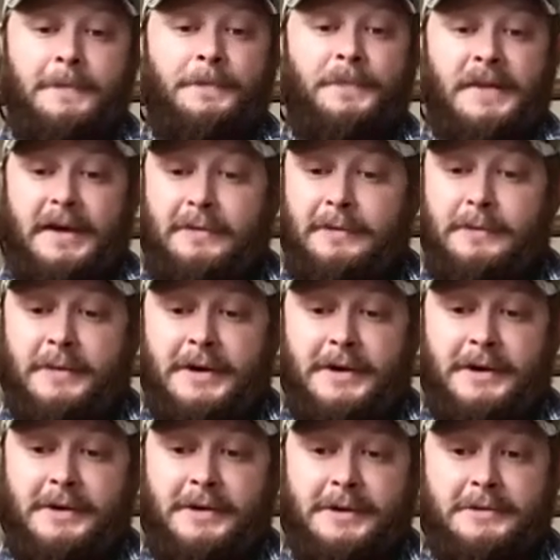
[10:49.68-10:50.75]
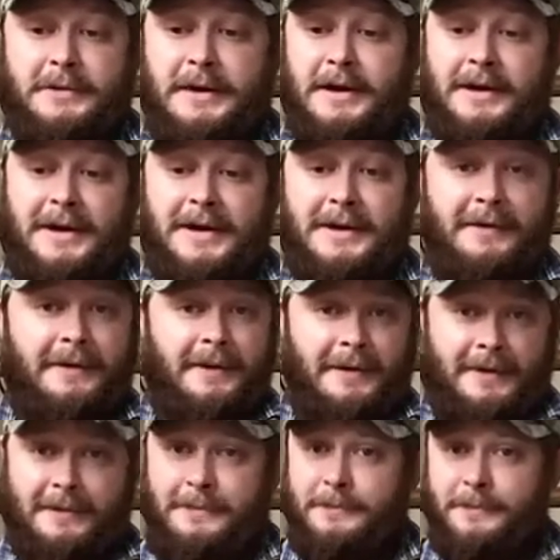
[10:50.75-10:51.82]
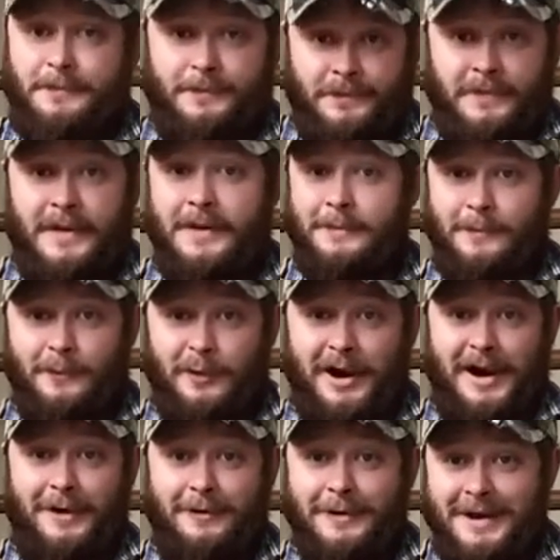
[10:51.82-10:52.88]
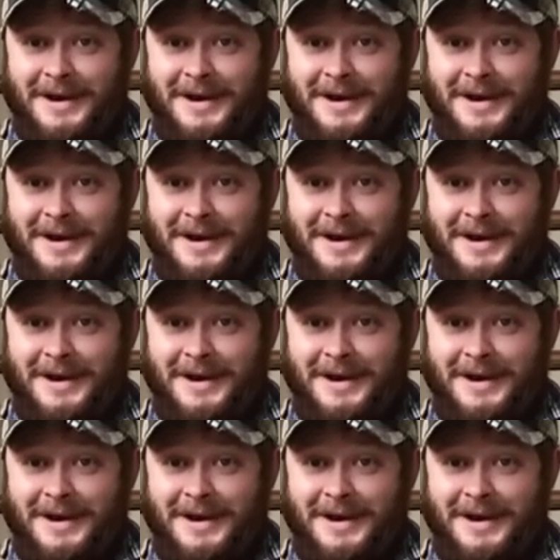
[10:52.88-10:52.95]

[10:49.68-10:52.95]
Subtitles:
Everybody knows that gets hit. Wow.